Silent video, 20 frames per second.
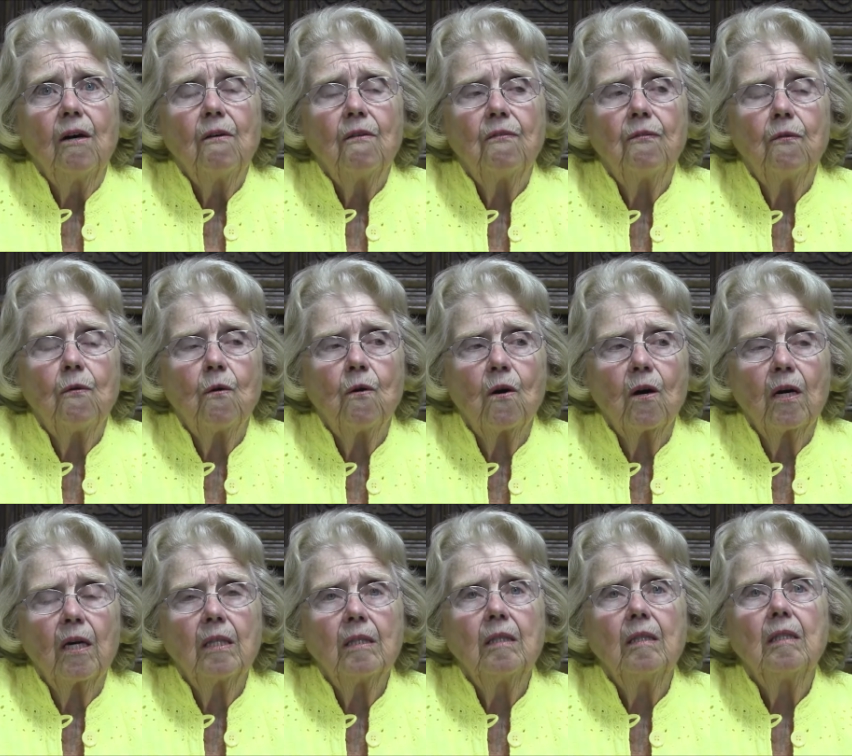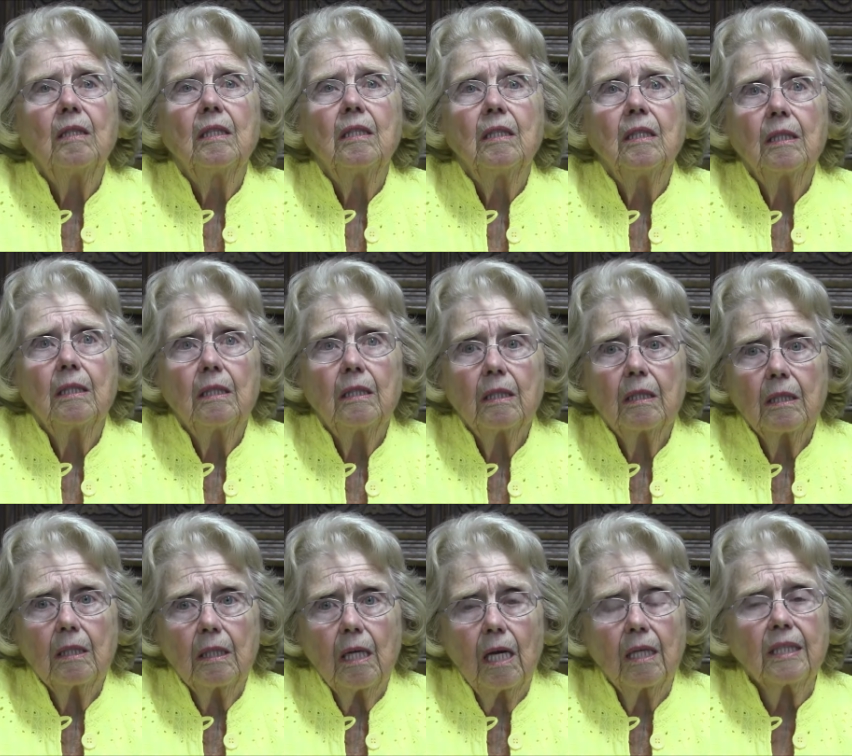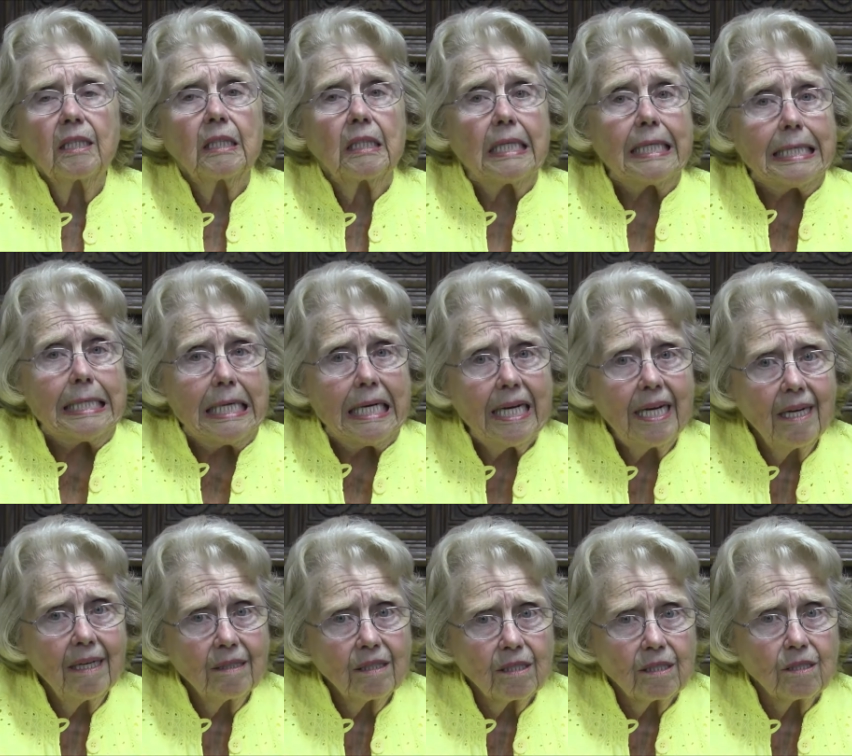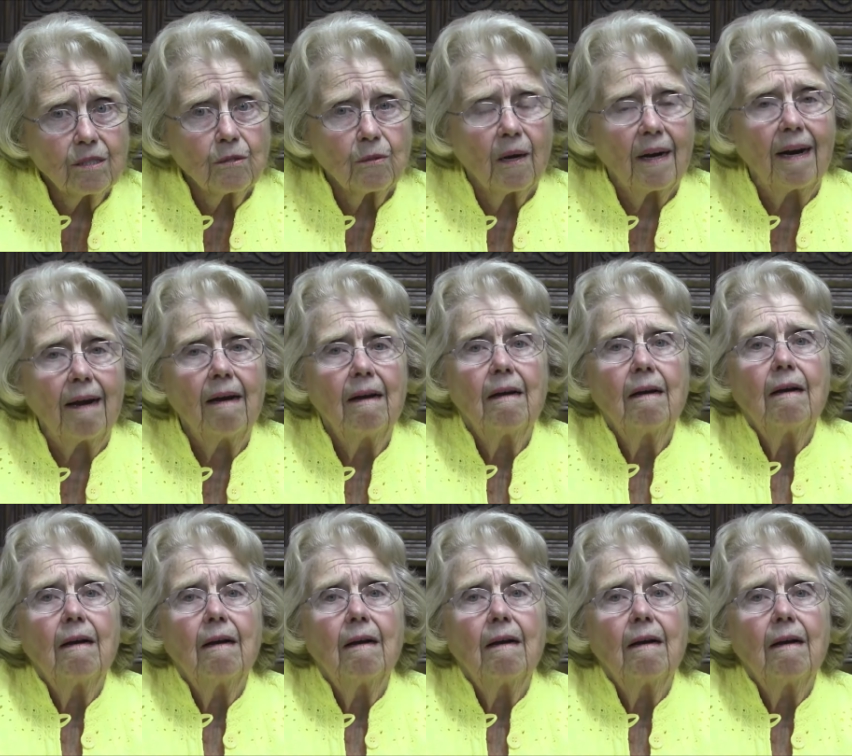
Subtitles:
for Tustin history.